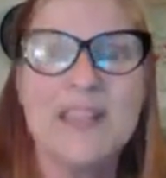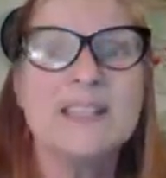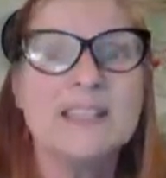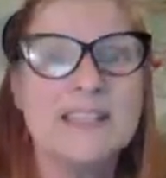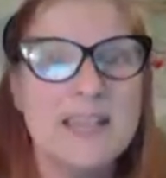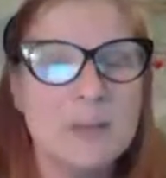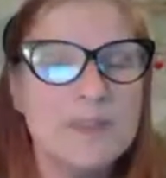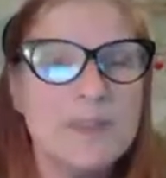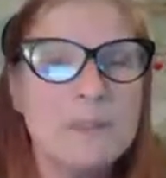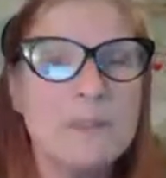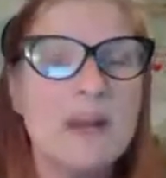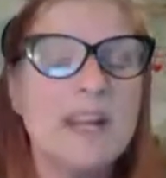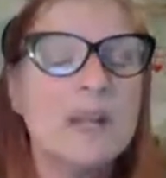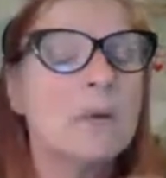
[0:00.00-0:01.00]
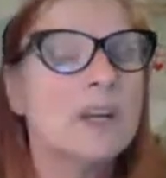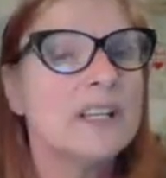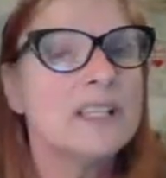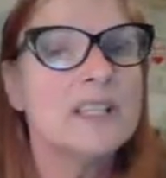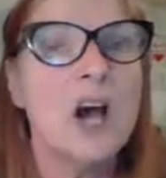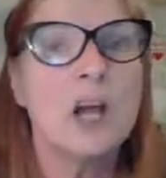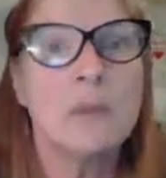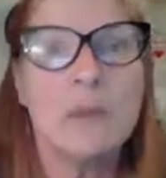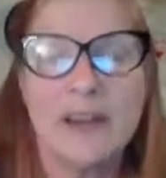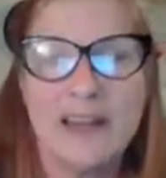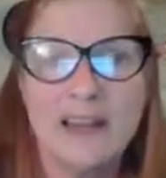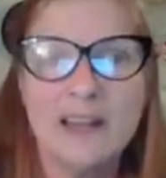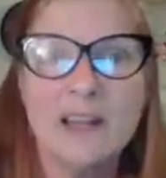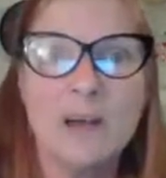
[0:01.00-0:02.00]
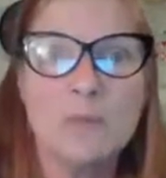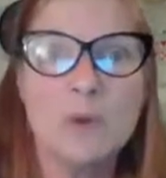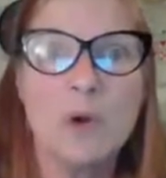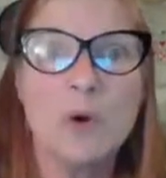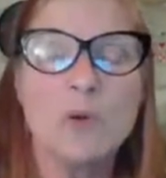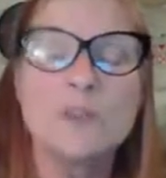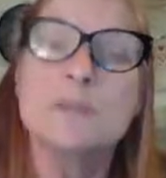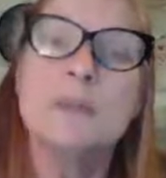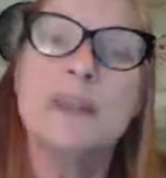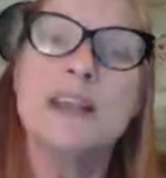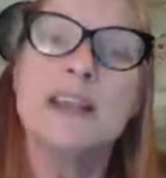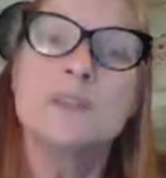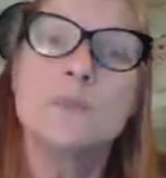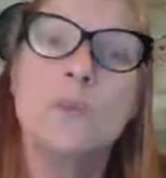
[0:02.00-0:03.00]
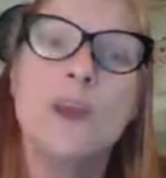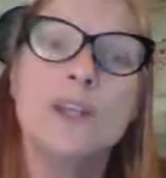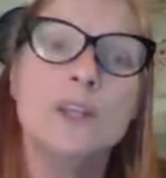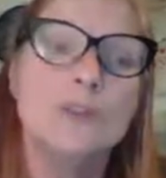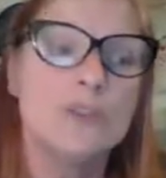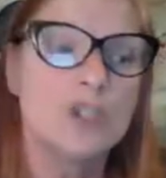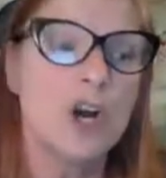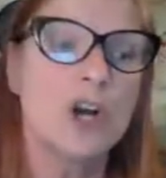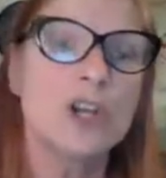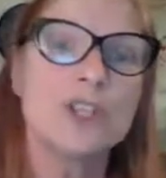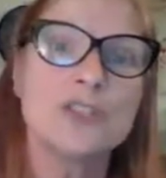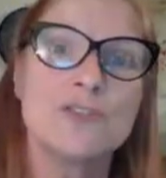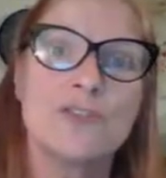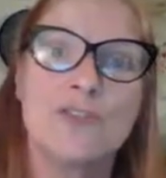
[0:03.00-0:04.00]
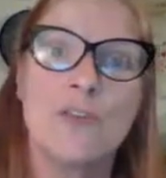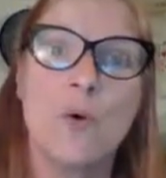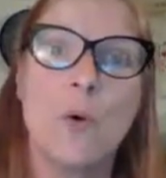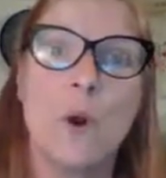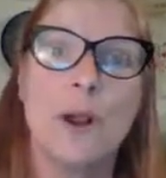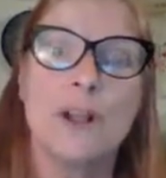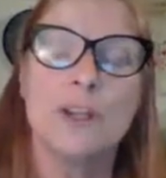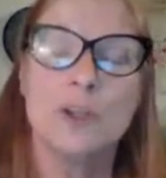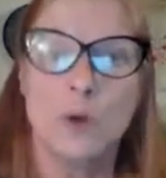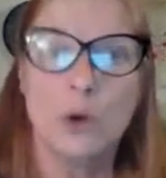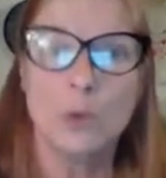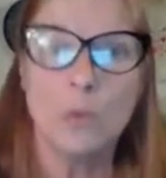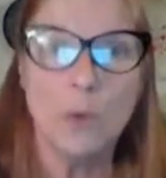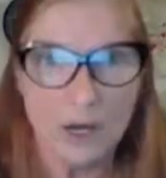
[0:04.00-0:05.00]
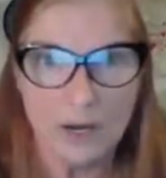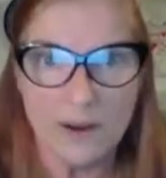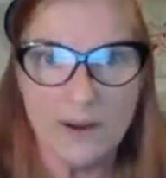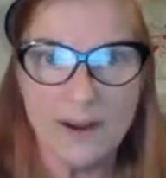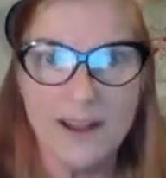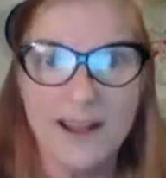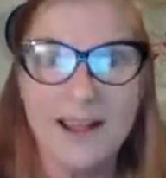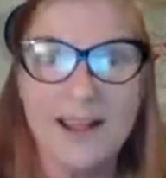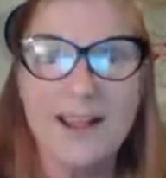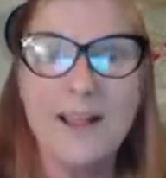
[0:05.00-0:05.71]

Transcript: Staying with the money, we're going to talk about income goals, because what you charge for your work